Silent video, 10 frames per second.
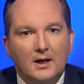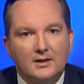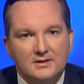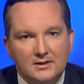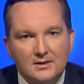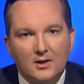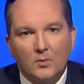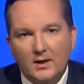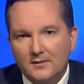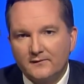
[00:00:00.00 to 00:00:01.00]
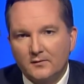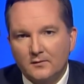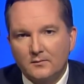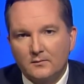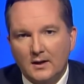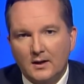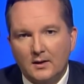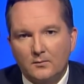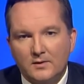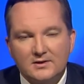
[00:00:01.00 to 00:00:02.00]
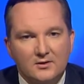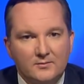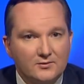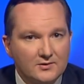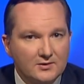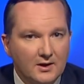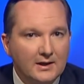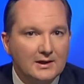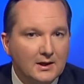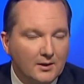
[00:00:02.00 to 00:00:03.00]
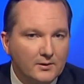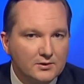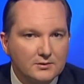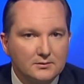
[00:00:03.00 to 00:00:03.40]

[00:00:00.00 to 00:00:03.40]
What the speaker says: a centre waiting for resettlement to Australia in our region.